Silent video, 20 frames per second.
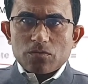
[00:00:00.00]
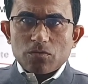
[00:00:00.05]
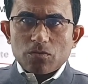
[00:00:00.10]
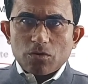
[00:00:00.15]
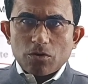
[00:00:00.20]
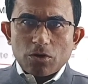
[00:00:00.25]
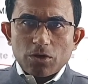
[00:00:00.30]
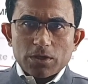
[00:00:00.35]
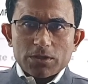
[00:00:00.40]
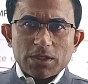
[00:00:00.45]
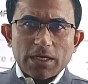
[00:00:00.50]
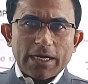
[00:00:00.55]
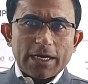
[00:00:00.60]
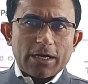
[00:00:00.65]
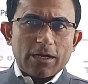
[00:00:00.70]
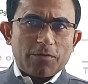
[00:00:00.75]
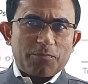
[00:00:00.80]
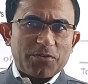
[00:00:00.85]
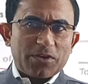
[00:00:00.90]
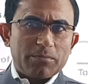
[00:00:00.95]
Oath
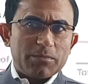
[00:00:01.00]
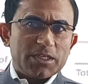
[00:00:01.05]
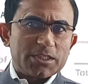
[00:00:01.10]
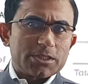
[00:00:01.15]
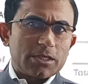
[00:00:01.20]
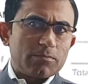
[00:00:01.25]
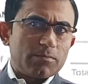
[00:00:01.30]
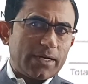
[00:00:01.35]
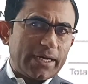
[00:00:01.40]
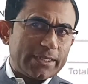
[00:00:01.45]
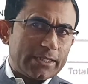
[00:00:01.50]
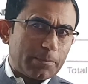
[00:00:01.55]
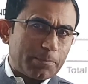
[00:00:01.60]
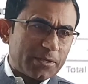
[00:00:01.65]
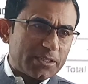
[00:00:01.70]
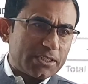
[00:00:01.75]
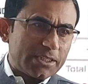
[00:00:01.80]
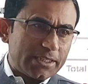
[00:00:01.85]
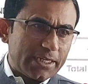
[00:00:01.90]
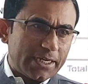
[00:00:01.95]
or affirmation by the
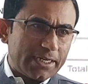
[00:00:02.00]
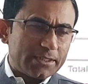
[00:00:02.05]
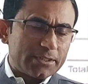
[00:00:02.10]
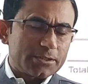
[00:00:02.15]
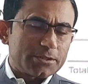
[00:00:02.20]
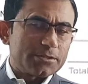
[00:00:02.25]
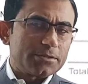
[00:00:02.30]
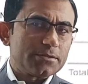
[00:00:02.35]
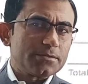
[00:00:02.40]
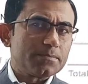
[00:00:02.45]
president.